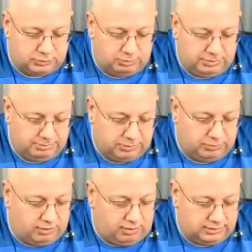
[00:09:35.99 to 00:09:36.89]
square millimeter
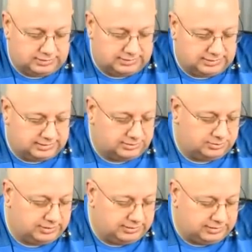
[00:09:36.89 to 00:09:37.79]
regardless of the
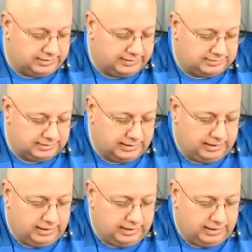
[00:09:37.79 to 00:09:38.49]
sensor underneath the lens.